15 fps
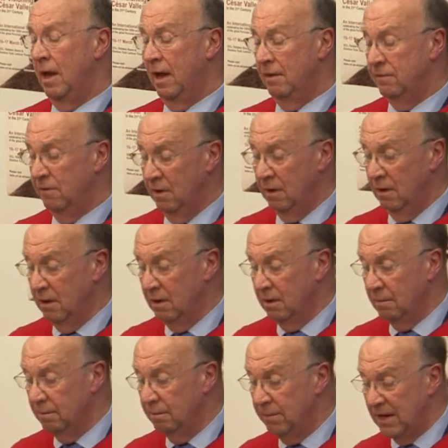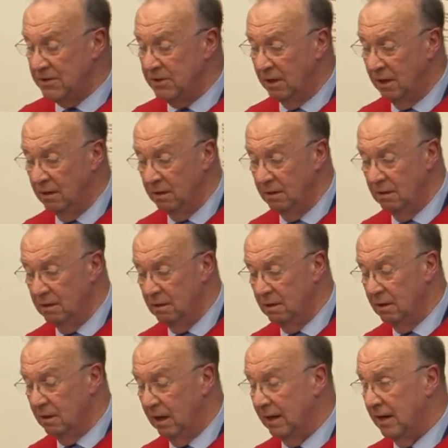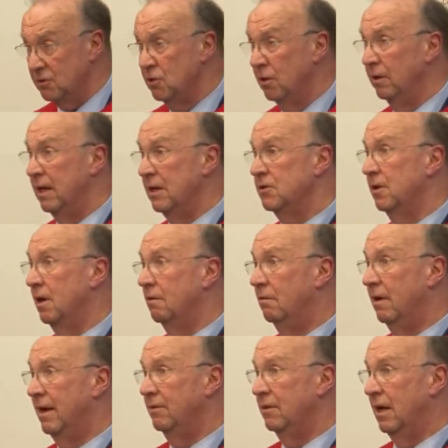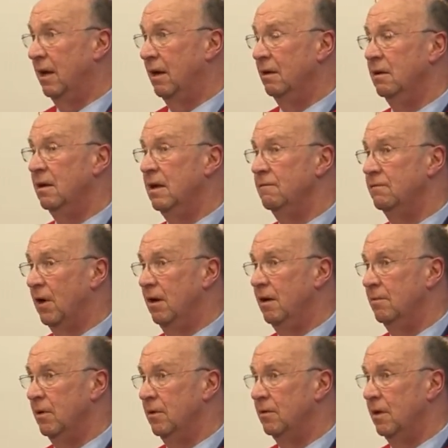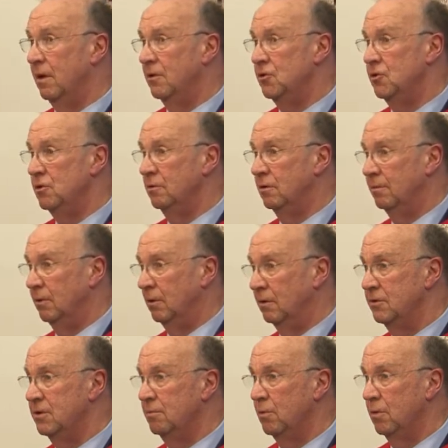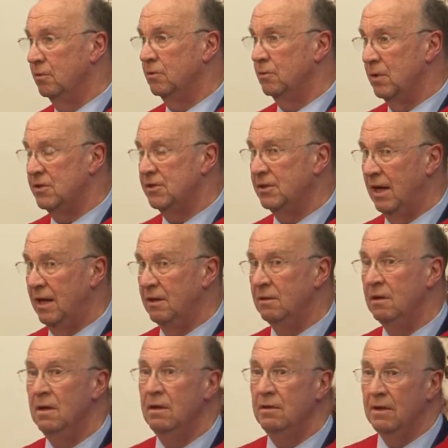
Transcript: have better electronics around our environment that are durable to withstand